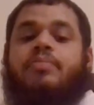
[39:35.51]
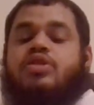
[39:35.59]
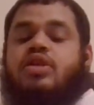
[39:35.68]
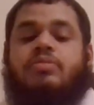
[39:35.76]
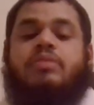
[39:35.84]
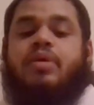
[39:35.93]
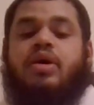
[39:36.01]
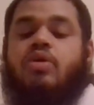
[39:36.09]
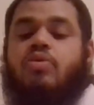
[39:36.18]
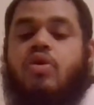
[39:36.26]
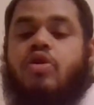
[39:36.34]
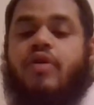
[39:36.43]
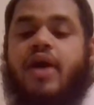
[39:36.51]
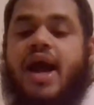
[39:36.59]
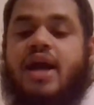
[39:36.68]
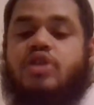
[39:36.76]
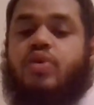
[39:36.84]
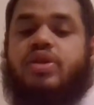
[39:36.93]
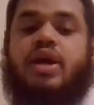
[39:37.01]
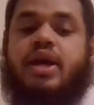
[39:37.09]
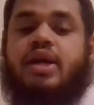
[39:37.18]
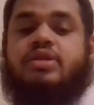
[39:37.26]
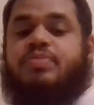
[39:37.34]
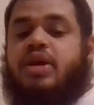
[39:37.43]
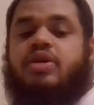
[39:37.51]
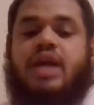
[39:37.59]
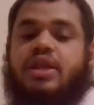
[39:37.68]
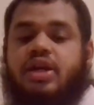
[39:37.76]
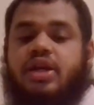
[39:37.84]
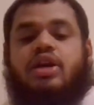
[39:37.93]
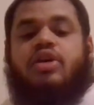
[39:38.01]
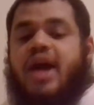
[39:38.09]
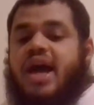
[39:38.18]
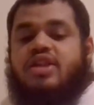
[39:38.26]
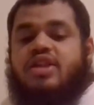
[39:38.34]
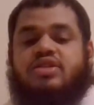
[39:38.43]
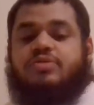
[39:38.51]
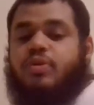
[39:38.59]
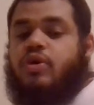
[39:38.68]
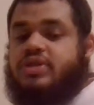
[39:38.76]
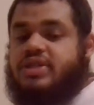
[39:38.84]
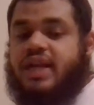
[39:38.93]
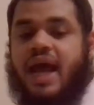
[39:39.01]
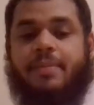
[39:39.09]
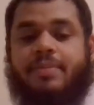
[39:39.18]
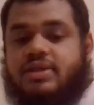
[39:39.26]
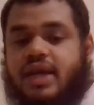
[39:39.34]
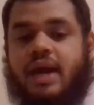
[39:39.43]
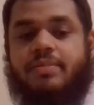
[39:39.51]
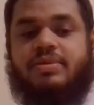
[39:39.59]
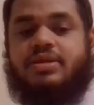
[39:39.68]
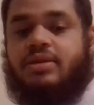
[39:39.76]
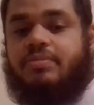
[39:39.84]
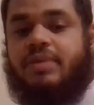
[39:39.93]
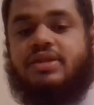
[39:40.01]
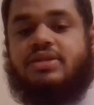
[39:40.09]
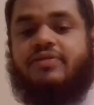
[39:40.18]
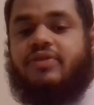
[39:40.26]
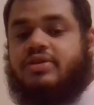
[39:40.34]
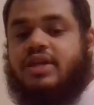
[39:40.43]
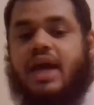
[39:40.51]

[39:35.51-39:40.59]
Jimmy Butler won't crash whether it gets big or not? They're gonna crash. It's sports. It happens. It happens to the best of us.